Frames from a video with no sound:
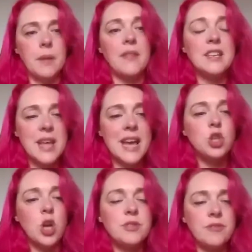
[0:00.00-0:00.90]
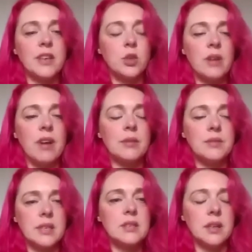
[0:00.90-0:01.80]
and it's their job to find a way
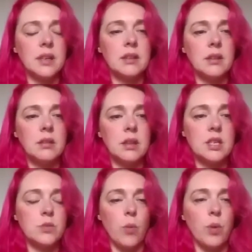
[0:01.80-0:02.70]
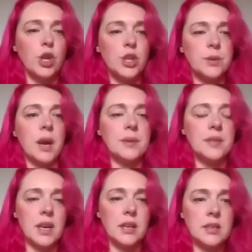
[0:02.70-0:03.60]
around it, isn't it? This is what we're going to do now
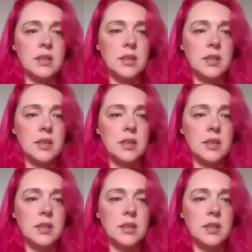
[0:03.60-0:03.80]
instead.